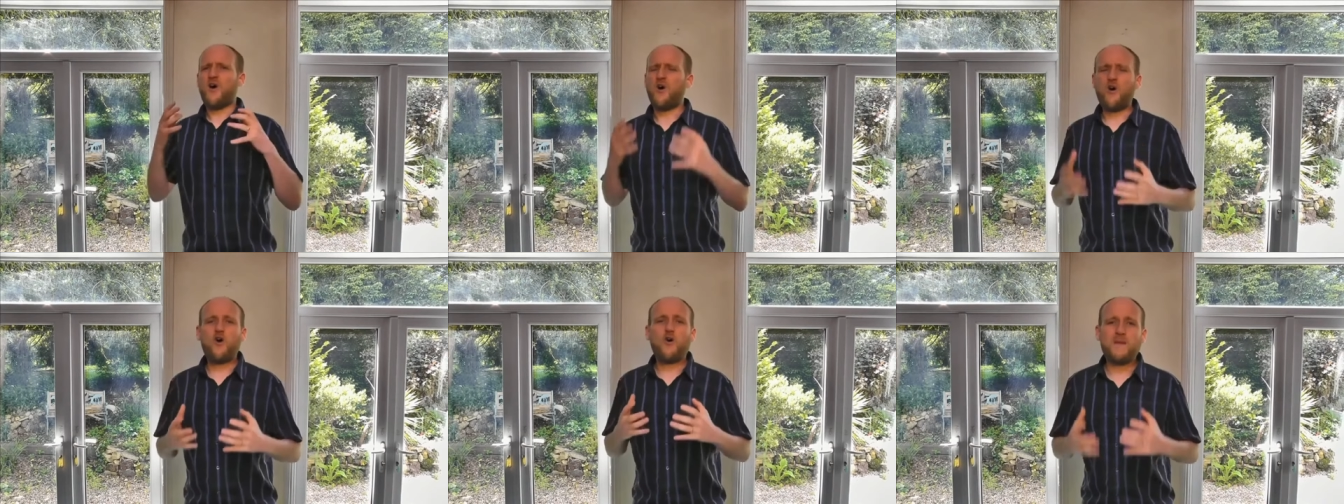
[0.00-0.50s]

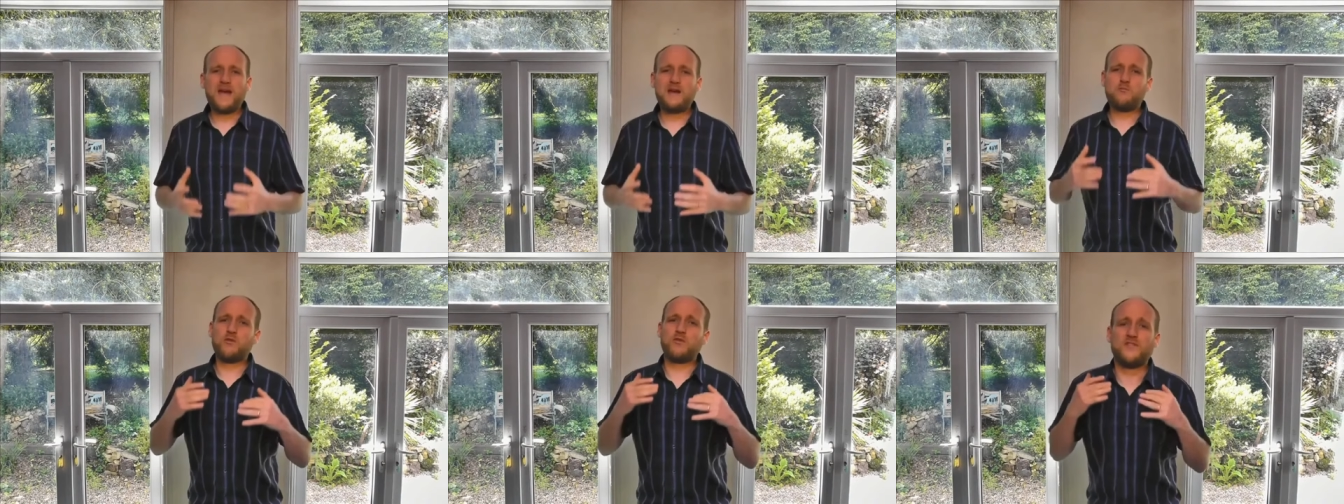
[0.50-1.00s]
all
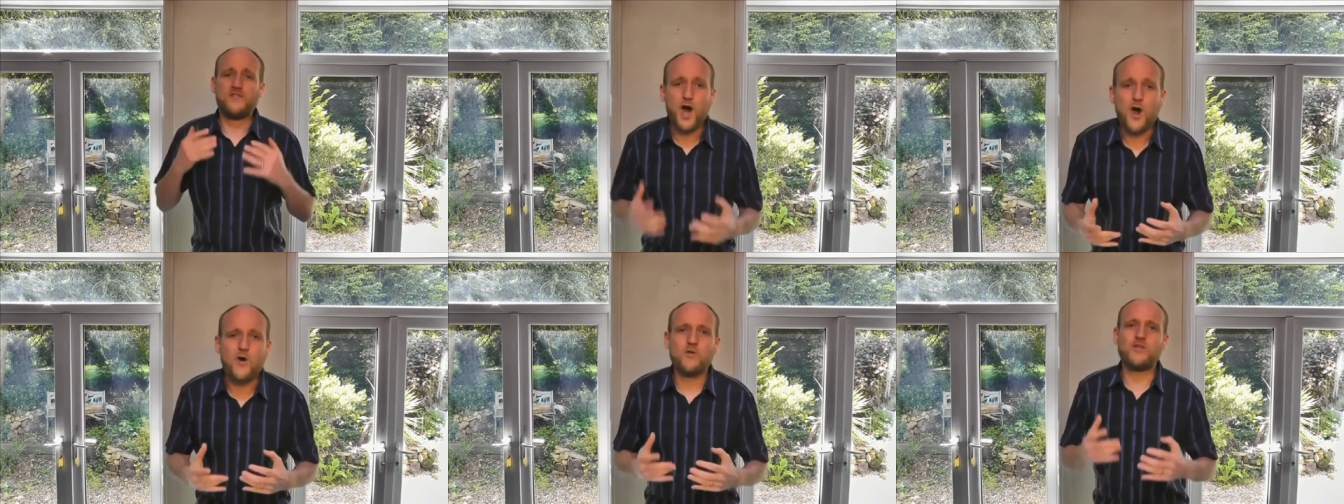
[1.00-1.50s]
men will
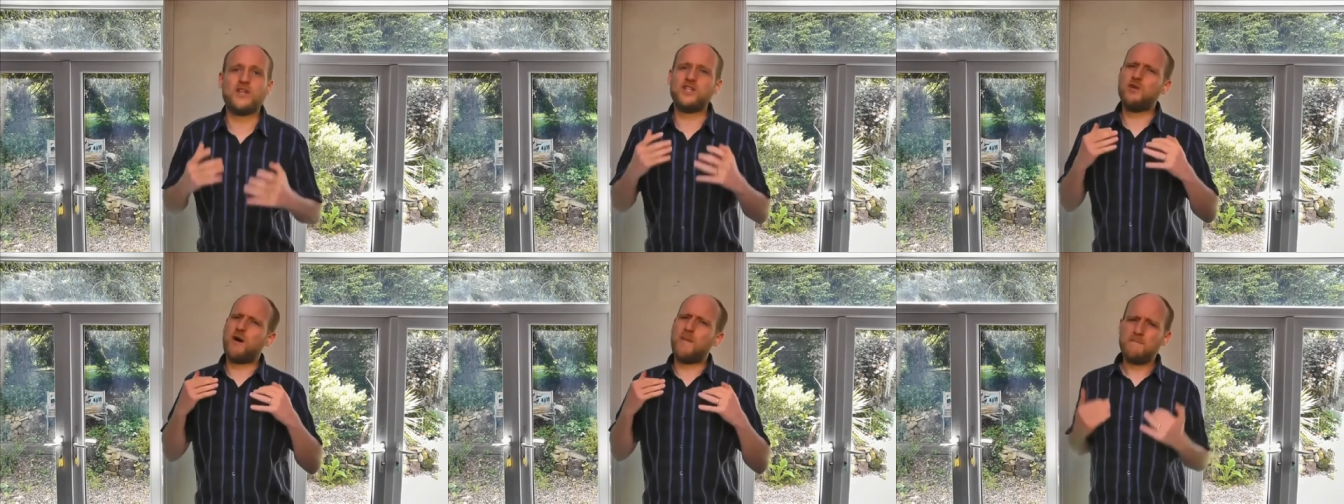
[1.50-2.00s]
know that
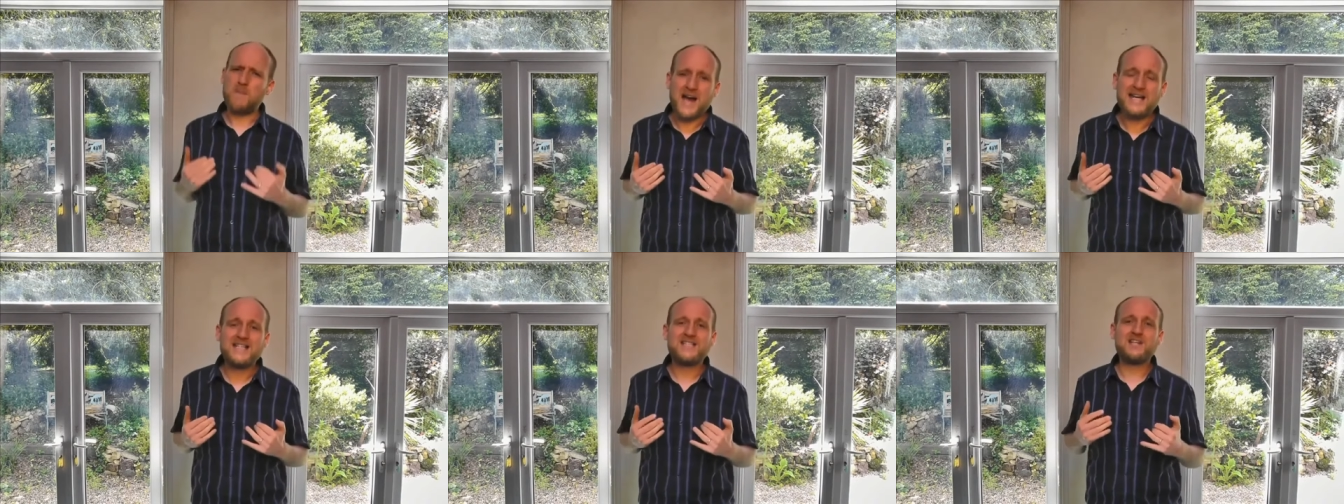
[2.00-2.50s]
you are
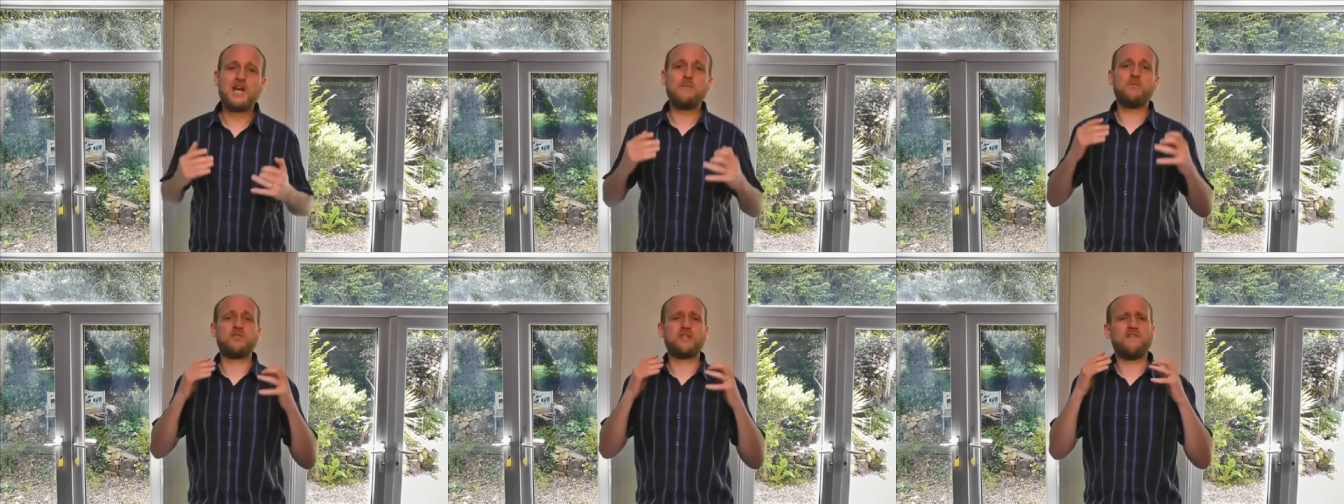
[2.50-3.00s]
my
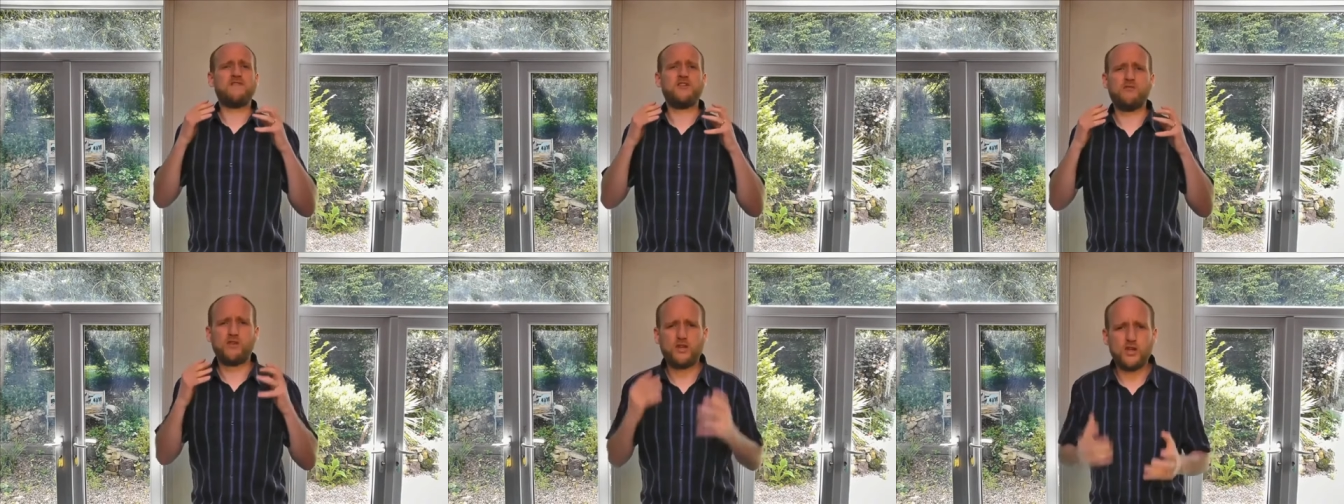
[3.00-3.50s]
disciples if
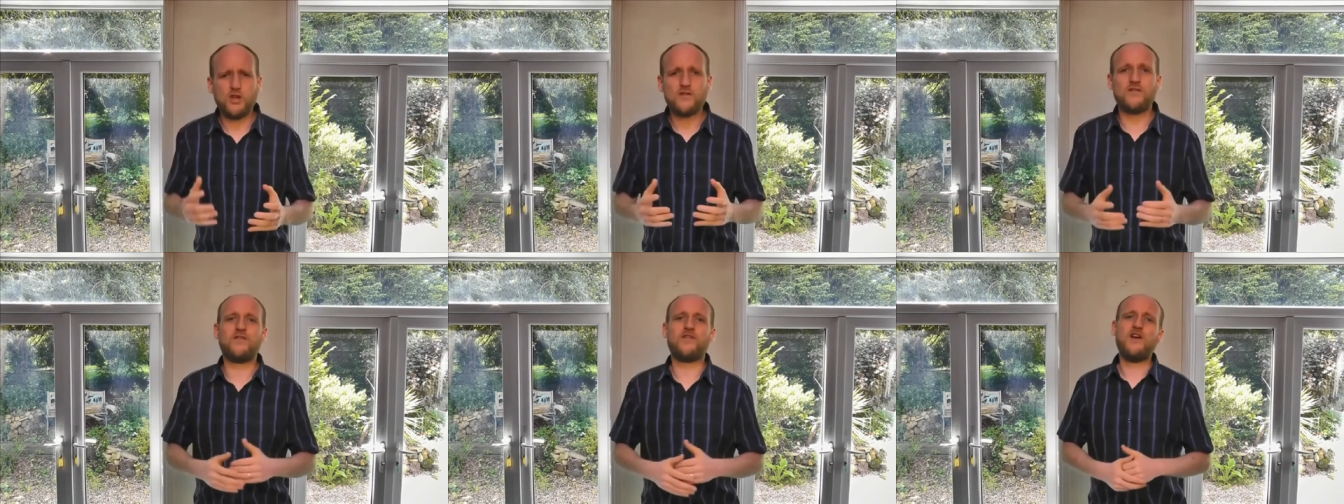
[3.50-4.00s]
you
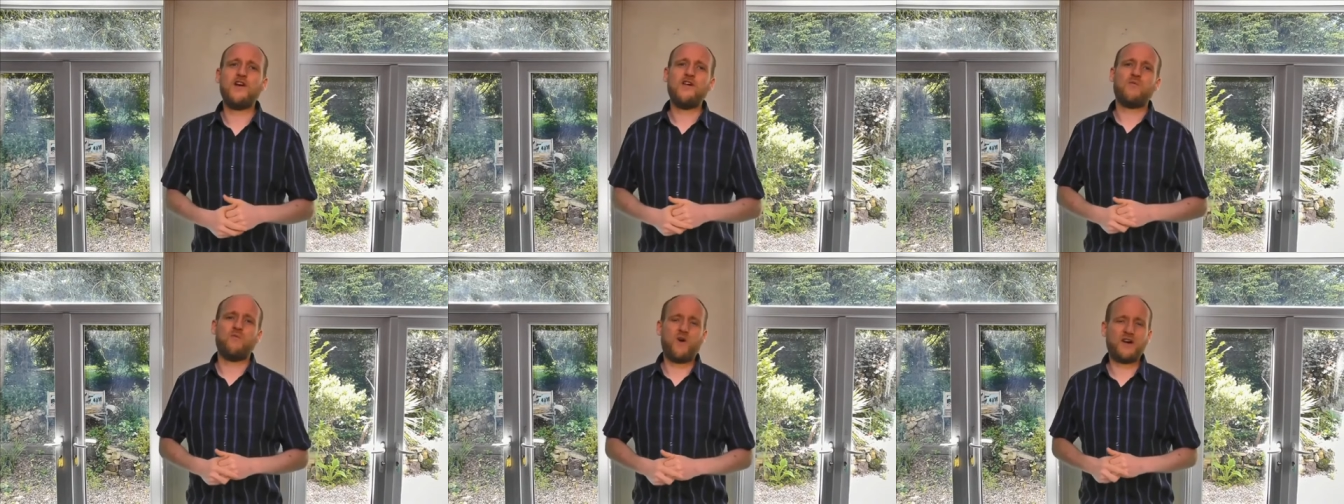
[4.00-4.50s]
love
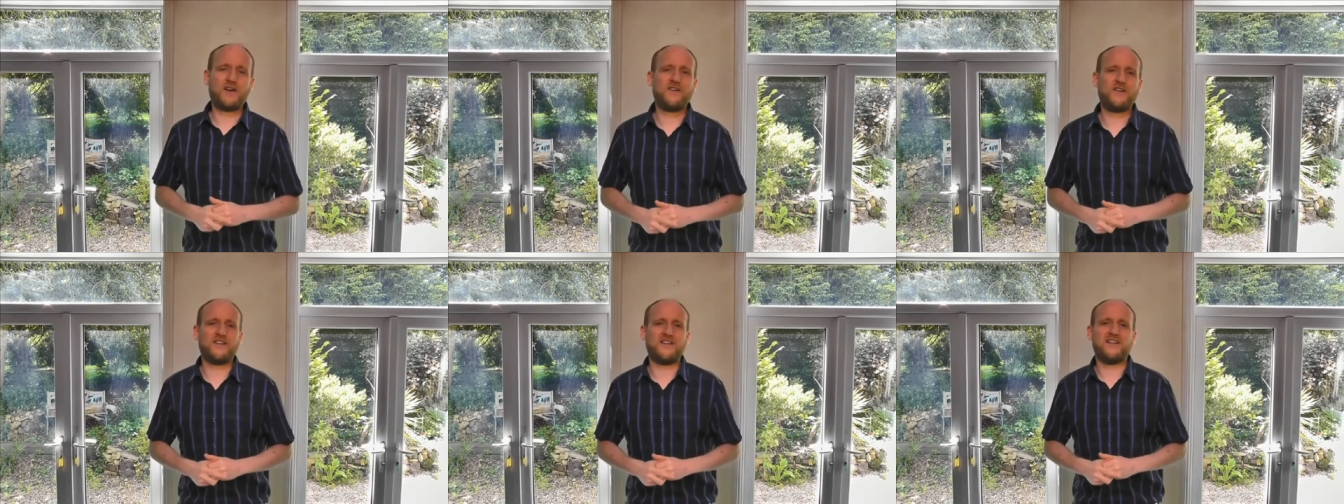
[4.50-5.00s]
one
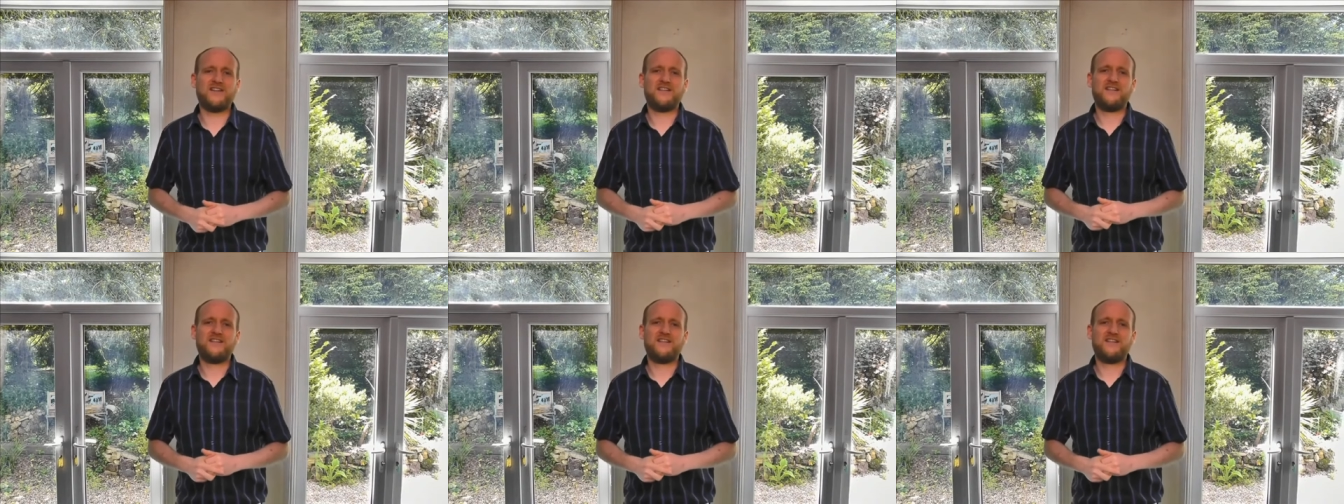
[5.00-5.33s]
another.